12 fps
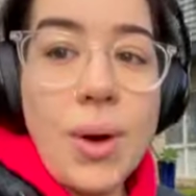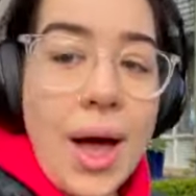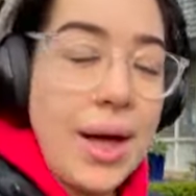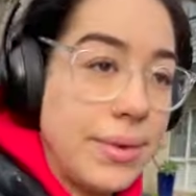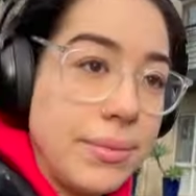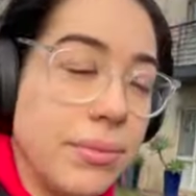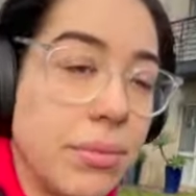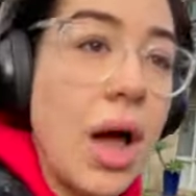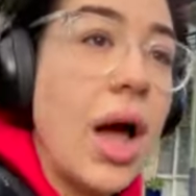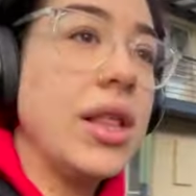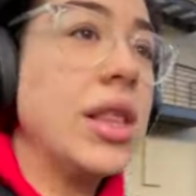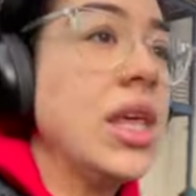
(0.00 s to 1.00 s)

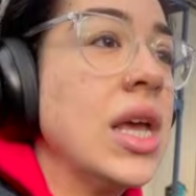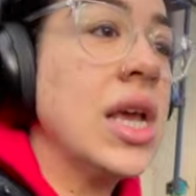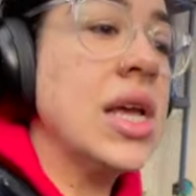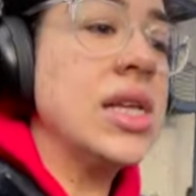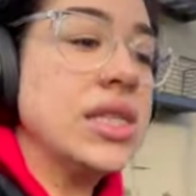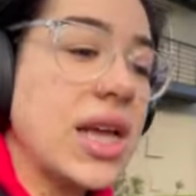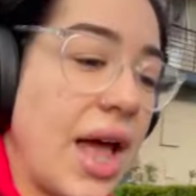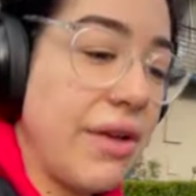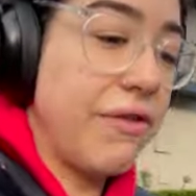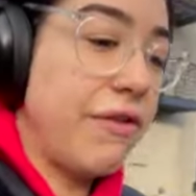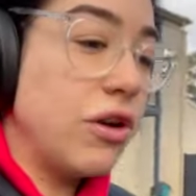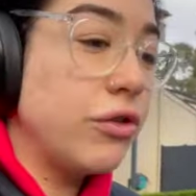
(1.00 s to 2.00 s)
the thing is, I
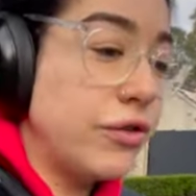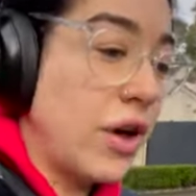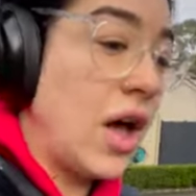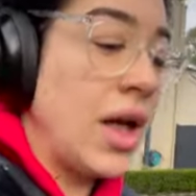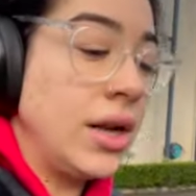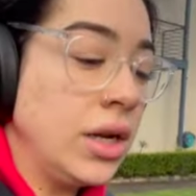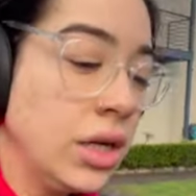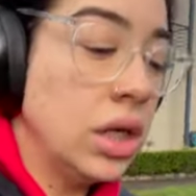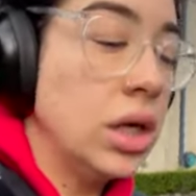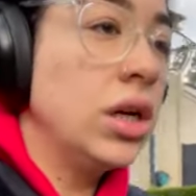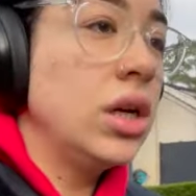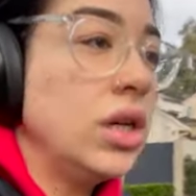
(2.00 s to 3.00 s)
feel fine.
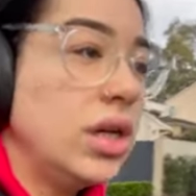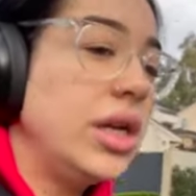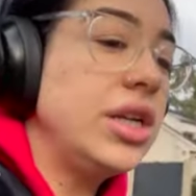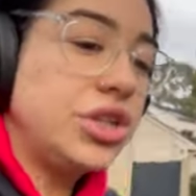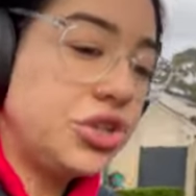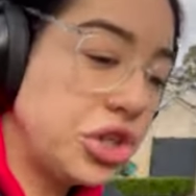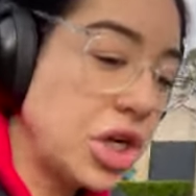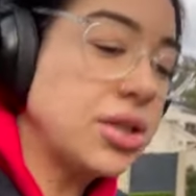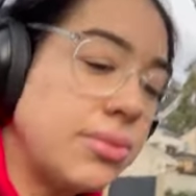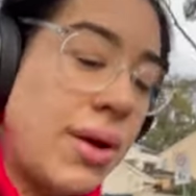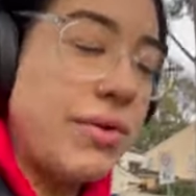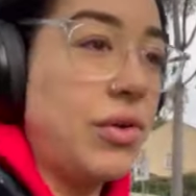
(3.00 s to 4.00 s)
It is just
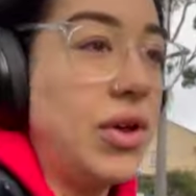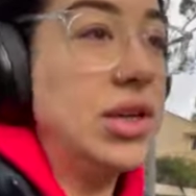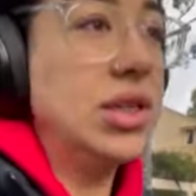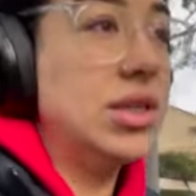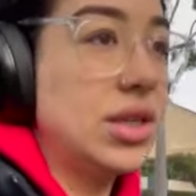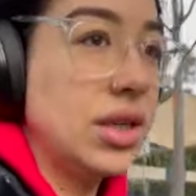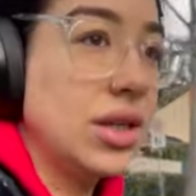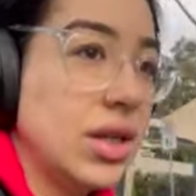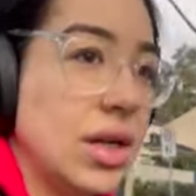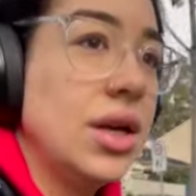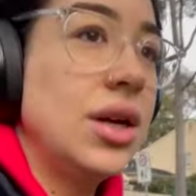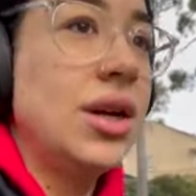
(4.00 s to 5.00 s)
my voice.
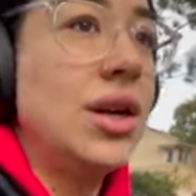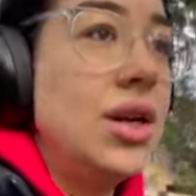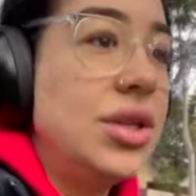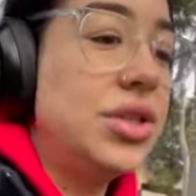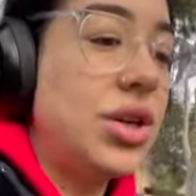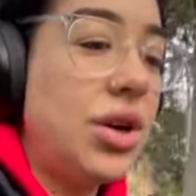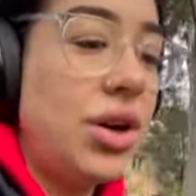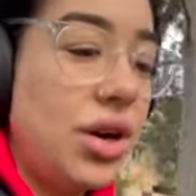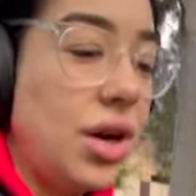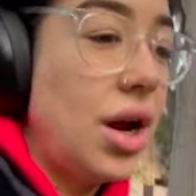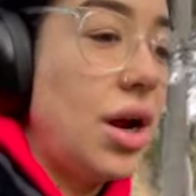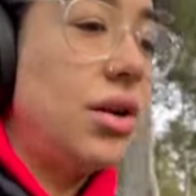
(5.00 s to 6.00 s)
So
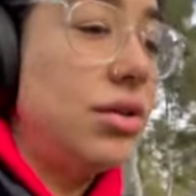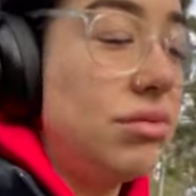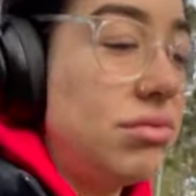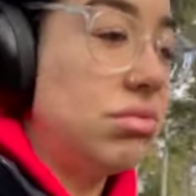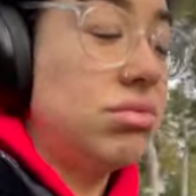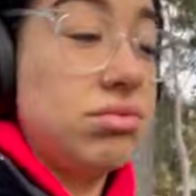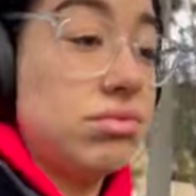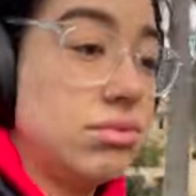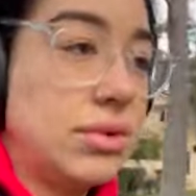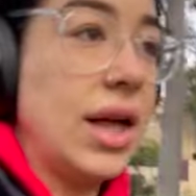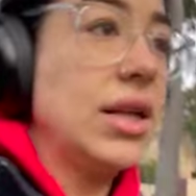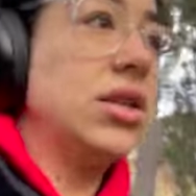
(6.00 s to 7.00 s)

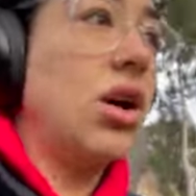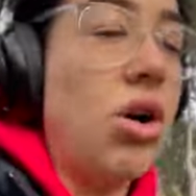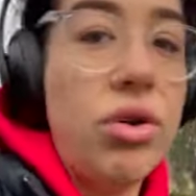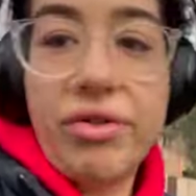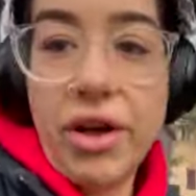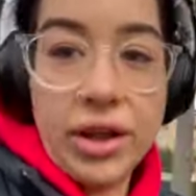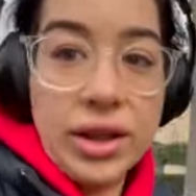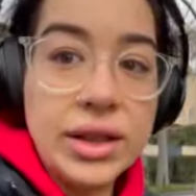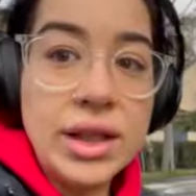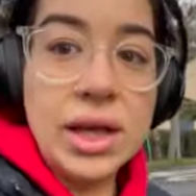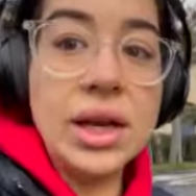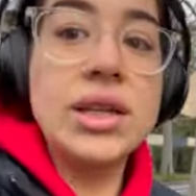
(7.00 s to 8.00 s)
that's a whole fucking
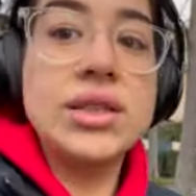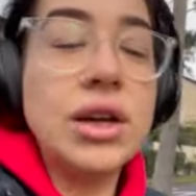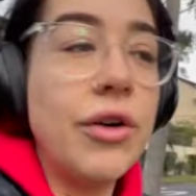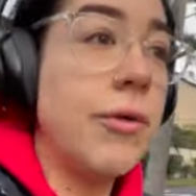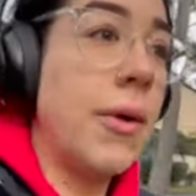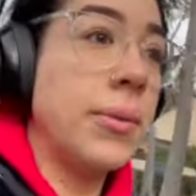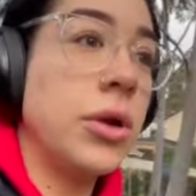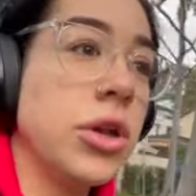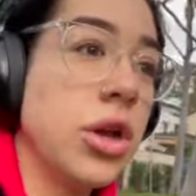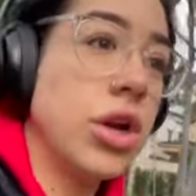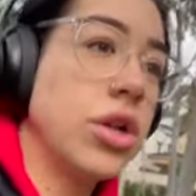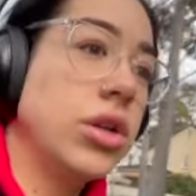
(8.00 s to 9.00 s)
thing in itself. I'm going to
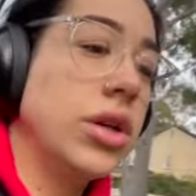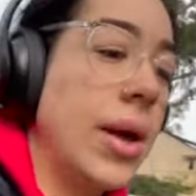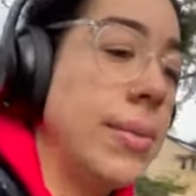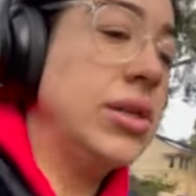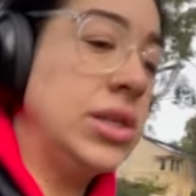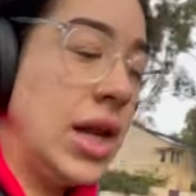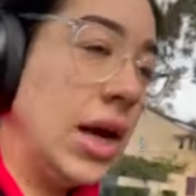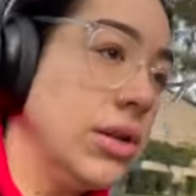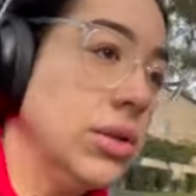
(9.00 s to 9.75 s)
go to the chemist now as